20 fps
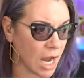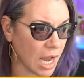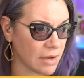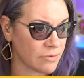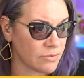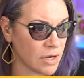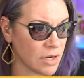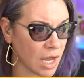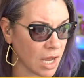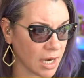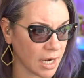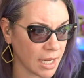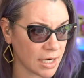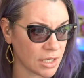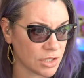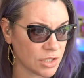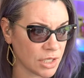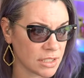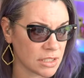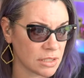I have not had
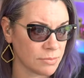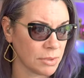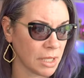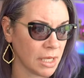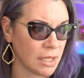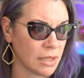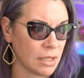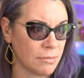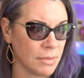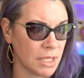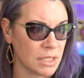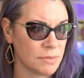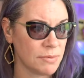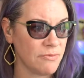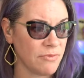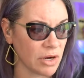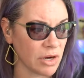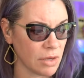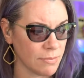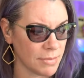a chance to plan them. It's
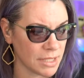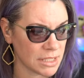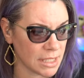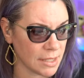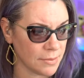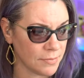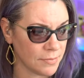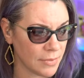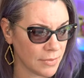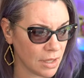been very busy.